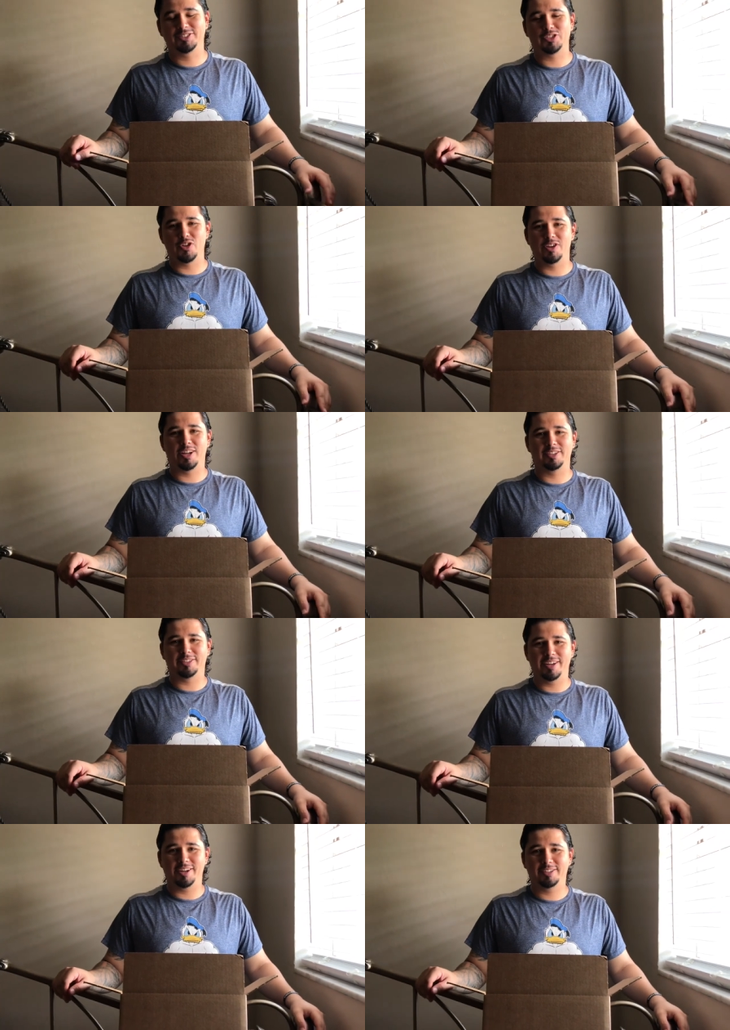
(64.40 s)
is going out
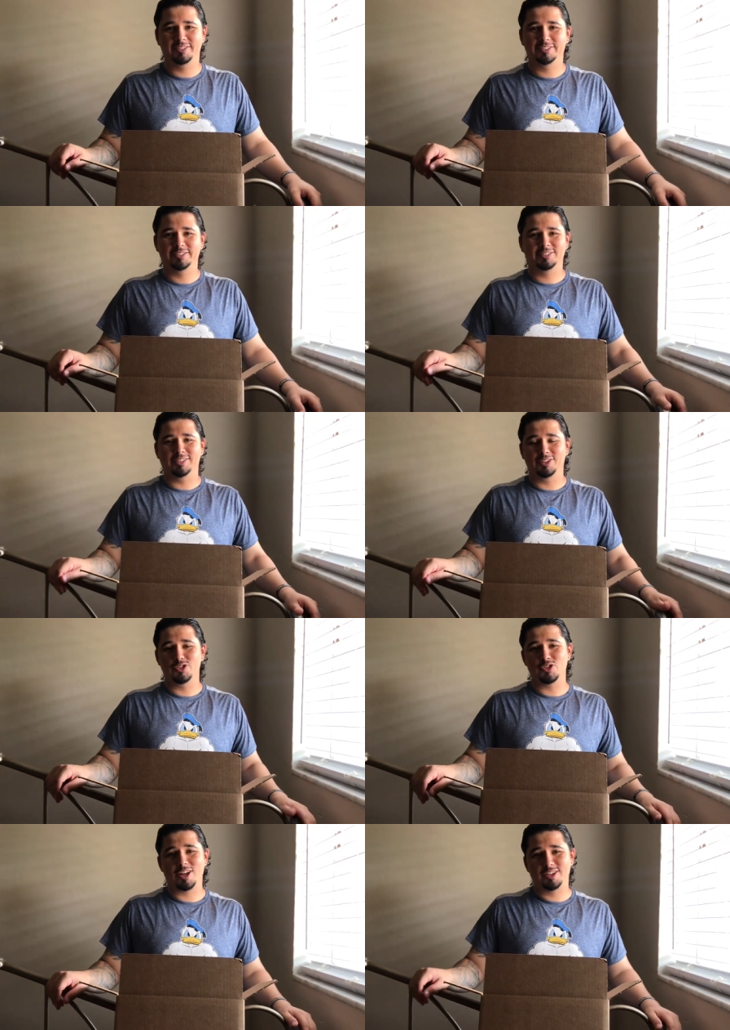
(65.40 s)
there in
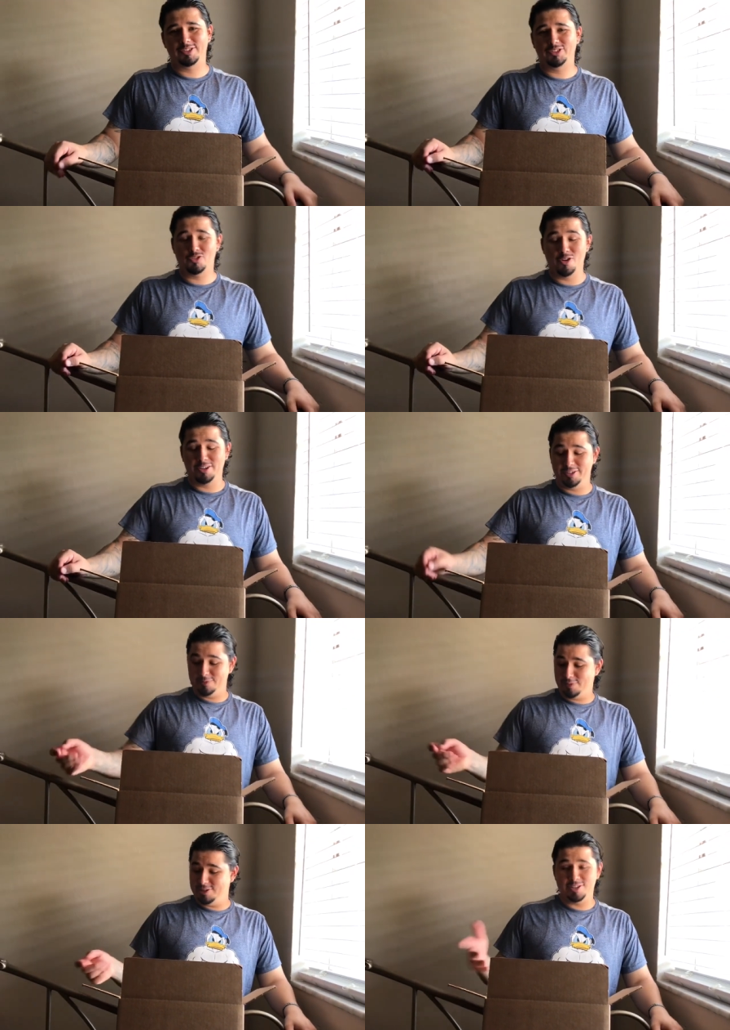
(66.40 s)
2020,
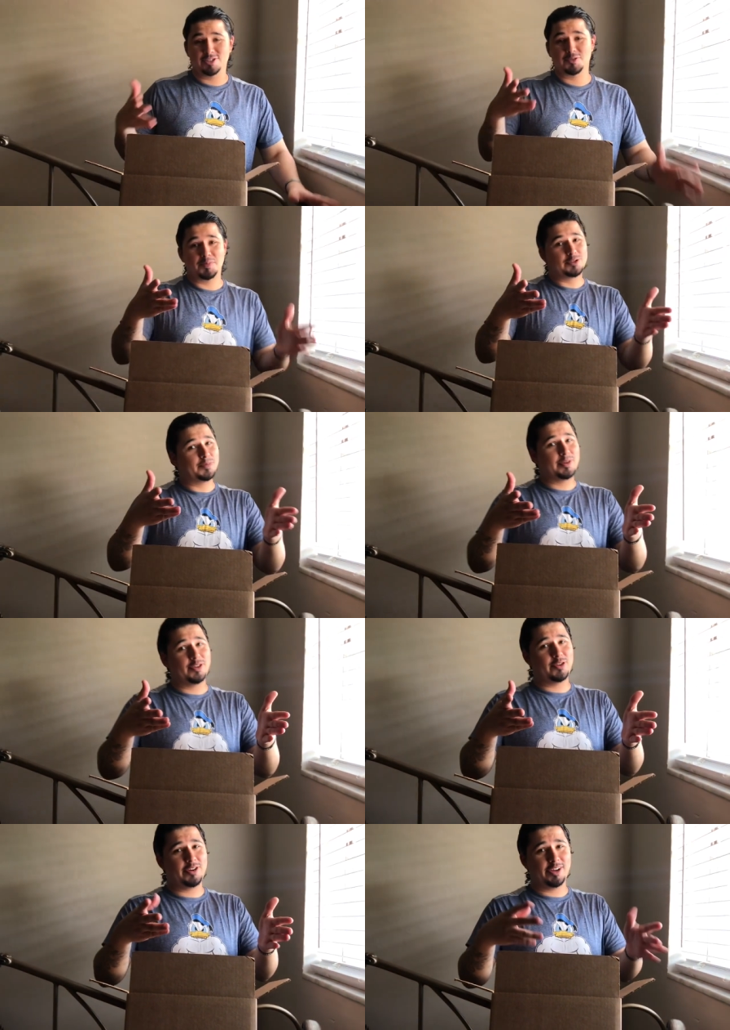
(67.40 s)
when this is supposed to be
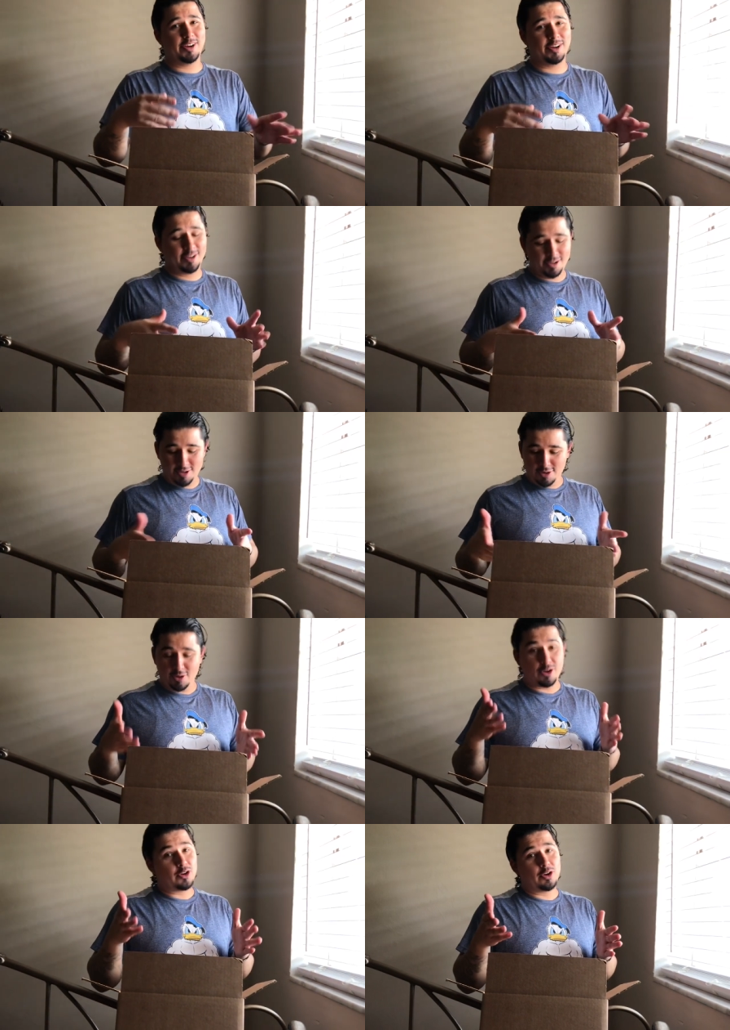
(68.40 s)
your year,
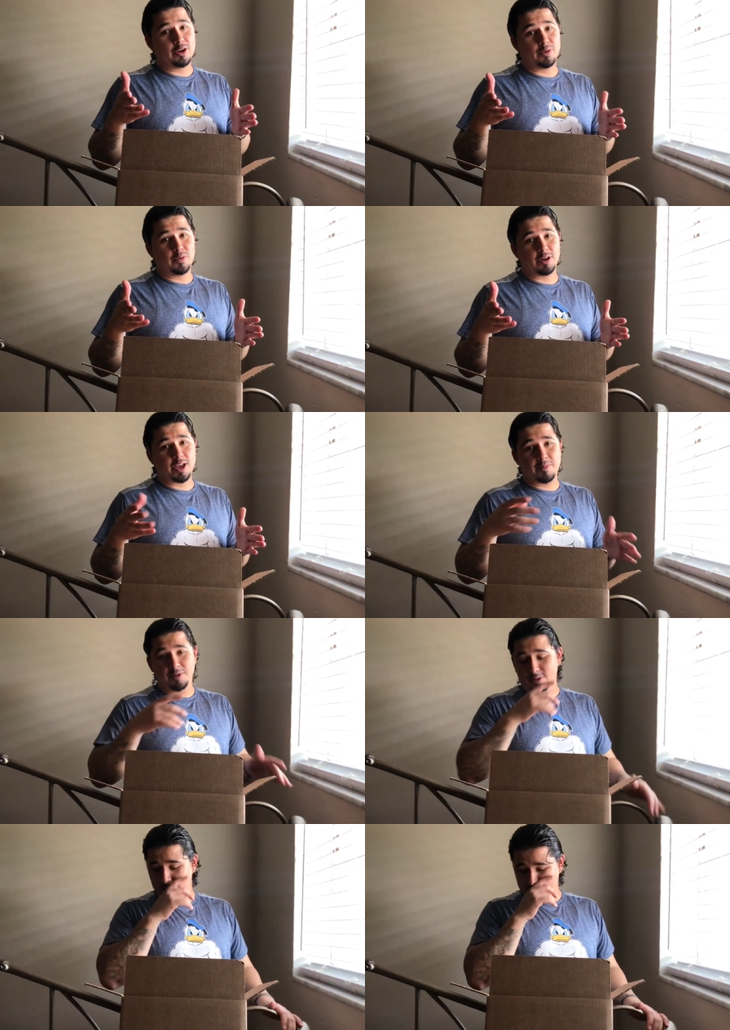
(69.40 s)
gonna work at
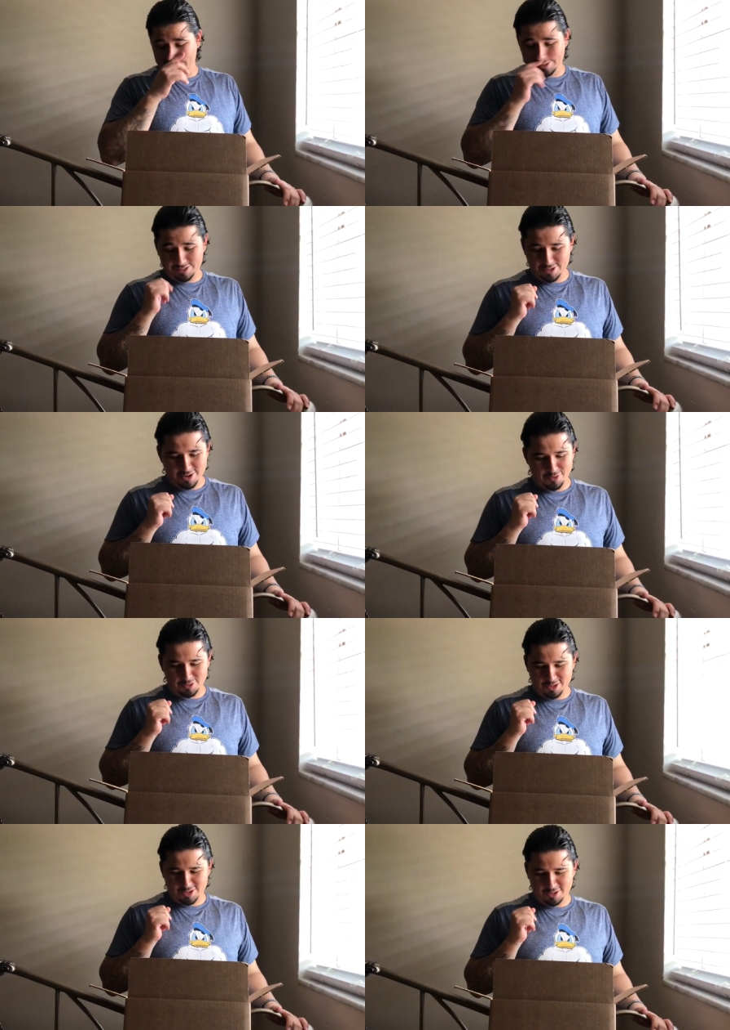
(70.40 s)
Publix and
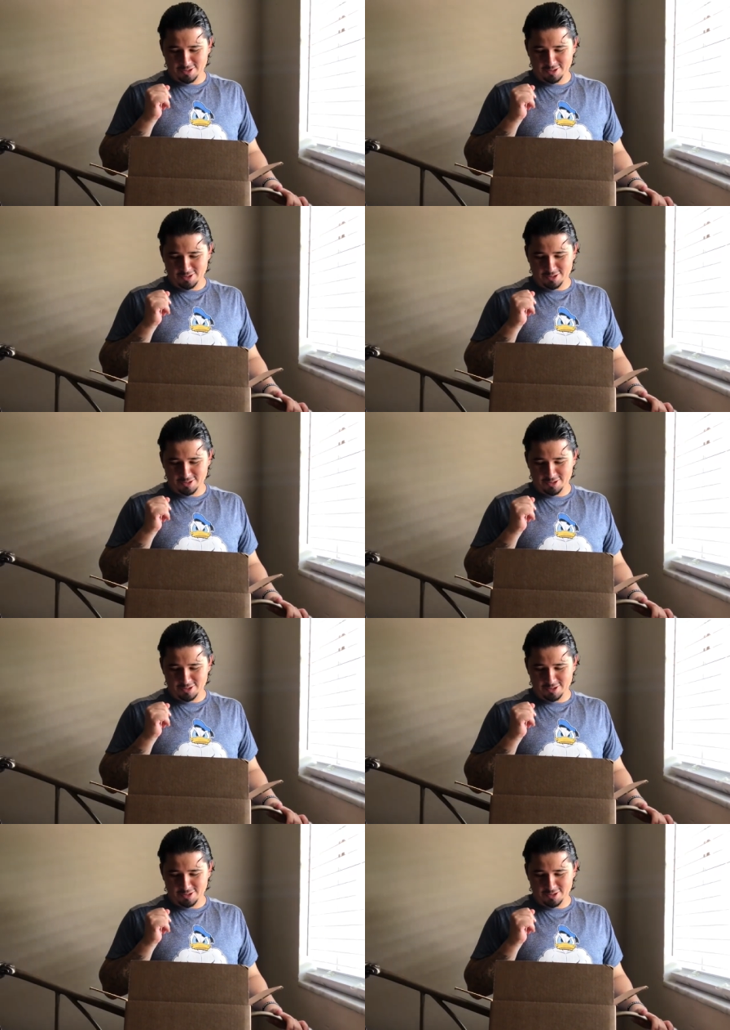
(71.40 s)
everything.